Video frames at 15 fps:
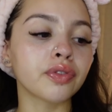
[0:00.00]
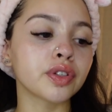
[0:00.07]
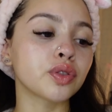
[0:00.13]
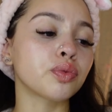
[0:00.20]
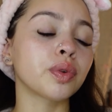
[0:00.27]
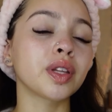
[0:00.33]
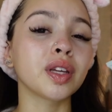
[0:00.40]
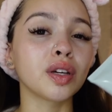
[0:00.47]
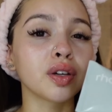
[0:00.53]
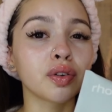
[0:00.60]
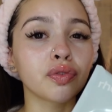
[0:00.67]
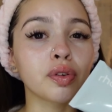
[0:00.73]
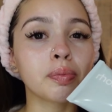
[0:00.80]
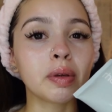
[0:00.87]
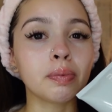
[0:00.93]
is really good
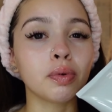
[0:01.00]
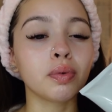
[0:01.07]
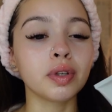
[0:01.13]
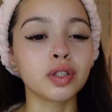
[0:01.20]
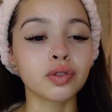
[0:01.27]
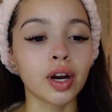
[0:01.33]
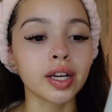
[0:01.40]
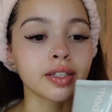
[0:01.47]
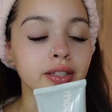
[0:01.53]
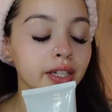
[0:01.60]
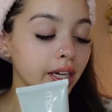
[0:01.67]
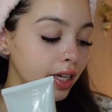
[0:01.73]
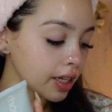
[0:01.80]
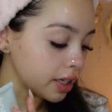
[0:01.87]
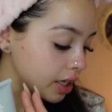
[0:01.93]
for people with dry
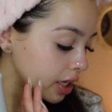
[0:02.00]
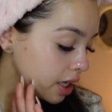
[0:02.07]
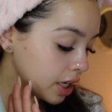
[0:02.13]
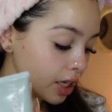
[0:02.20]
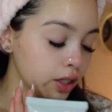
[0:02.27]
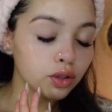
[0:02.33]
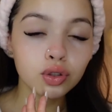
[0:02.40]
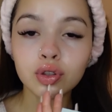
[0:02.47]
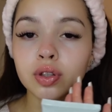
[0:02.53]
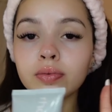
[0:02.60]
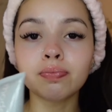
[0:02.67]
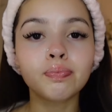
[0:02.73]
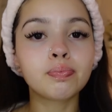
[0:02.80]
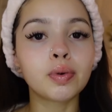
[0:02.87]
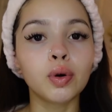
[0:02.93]
skin.
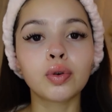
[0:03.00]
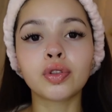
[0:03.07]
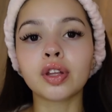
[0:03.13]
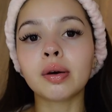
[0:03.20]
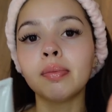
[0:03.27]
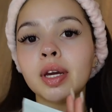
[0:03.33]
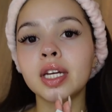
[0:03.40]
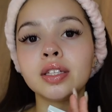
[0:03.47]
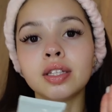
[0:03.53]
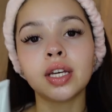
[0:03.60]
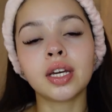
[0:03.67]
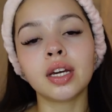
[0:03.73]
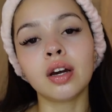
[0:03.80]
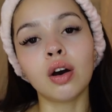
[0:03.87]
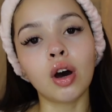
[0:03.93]
Both
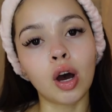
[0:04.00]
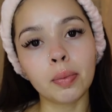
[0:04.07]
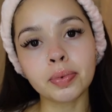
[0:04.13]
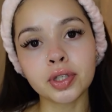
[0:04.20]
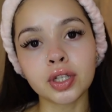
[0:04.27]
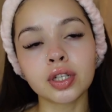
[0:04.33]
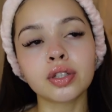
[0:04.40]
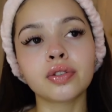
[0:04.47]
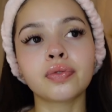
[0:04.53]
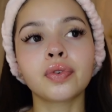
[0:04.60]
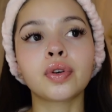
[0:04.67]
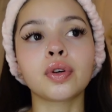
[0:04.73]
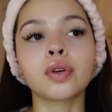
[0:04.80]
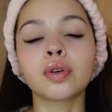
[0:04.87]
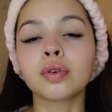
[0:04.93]
amazing options
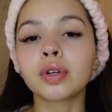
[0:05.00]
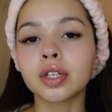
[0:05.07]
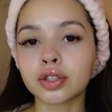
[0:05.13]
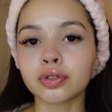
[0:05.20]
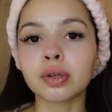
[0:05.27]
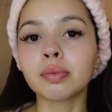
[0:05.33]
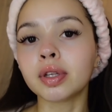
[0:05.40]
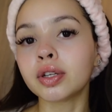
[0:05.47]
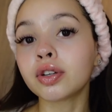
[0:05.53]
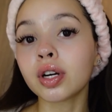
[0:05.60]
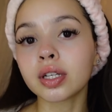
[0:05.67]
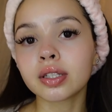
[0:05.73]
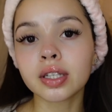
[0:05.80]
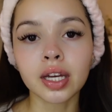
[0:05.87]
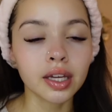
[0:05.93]
for extremely dry
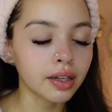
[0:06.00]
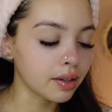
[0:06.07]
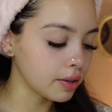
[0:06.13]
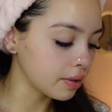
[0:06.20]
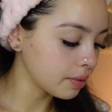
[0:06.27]
skin.